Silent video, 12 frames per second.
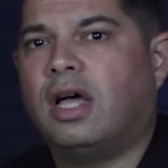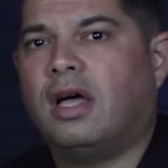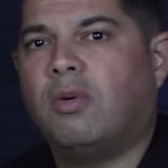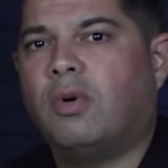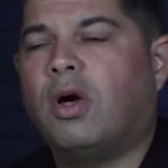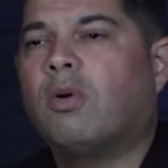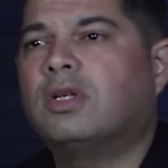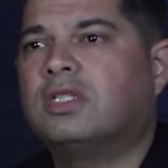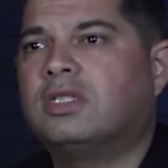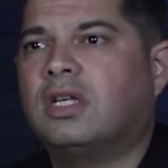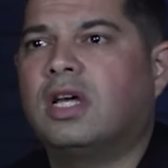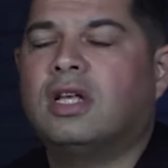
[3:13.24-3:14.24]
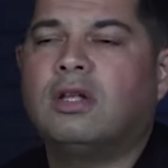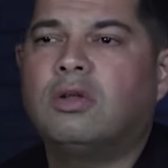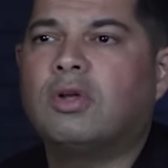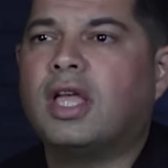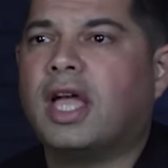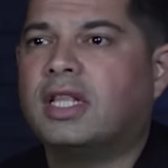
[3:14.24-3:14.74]
we always uh,
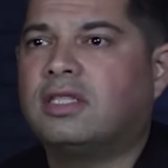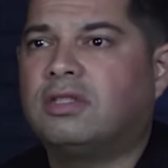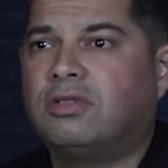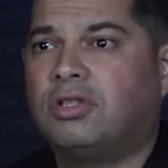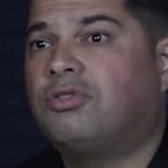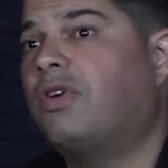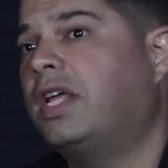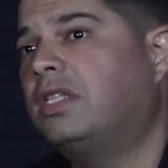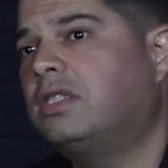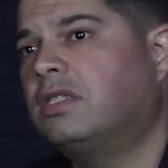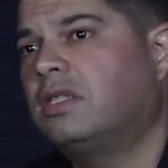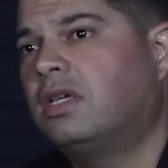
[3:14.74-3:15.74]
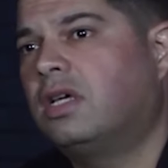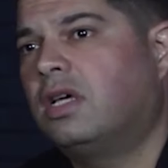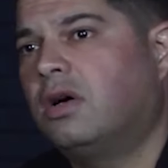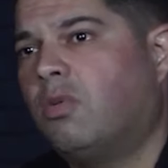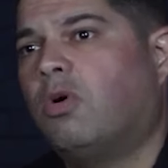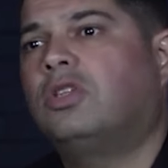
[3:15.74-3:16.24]
looking at the trends,
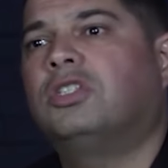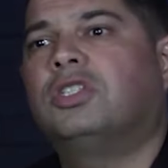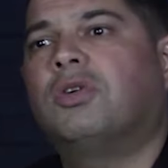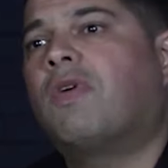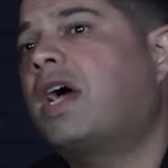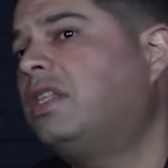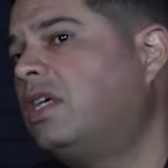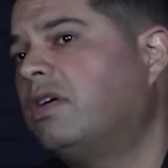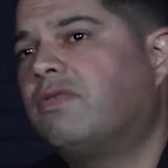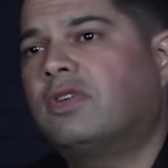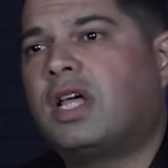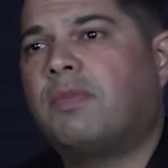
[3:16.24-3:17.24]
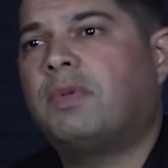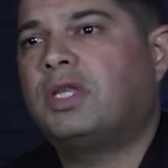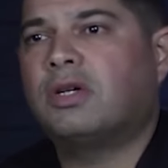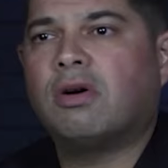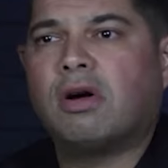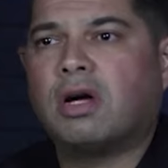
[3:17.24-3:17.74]
what is the right thing for that
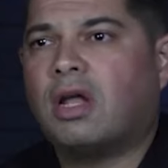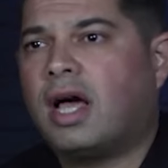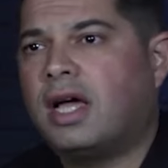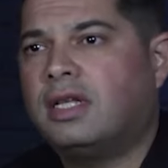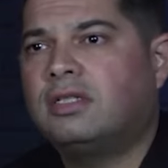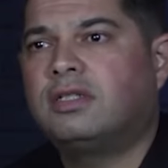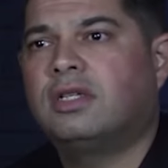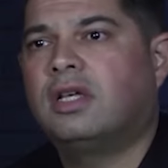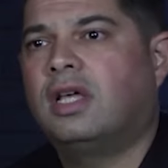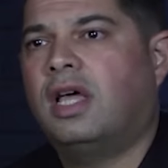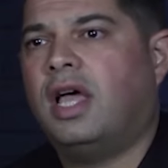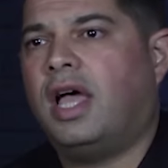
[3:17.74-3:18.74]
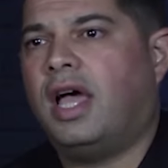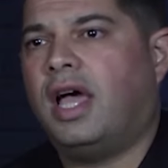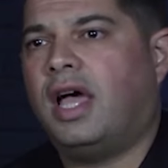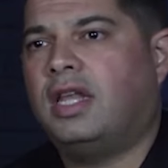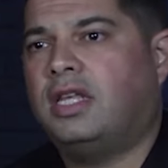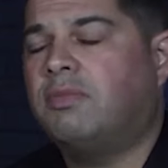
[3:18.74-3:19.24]
particular client,
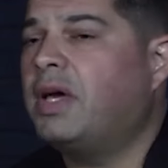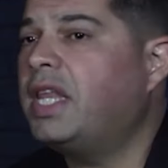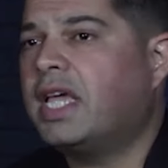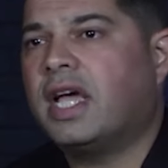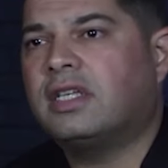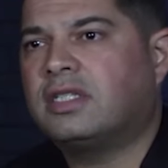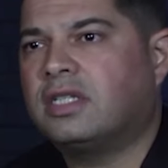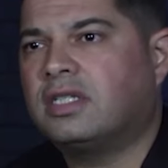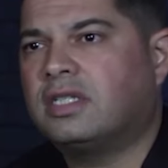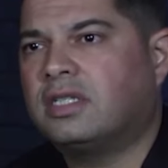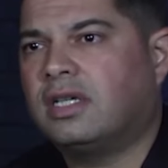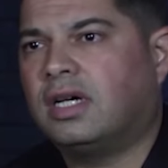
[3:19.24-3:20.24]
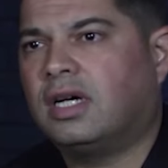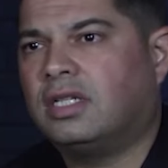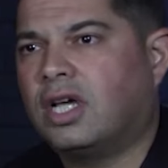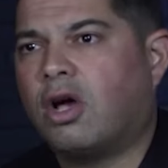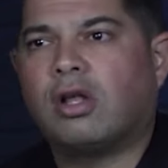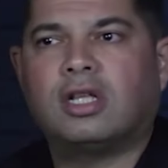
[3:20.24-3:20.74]
and in many cases, uh, they're
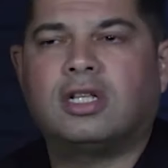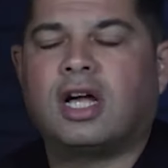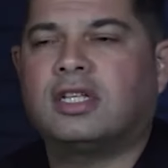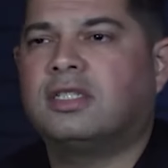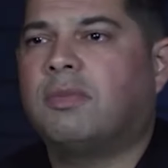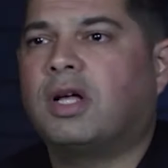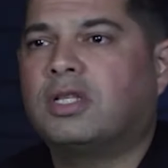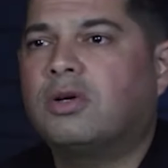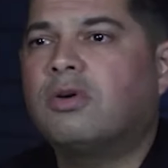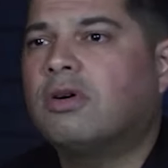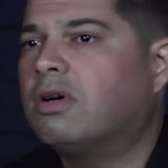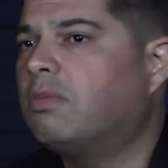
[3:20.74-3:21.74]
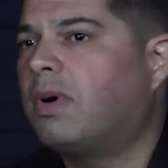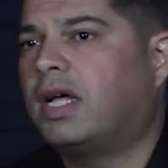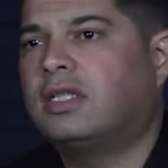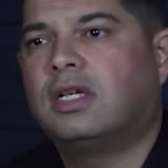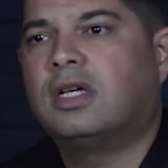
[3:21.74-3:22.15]
contacting us about Google, but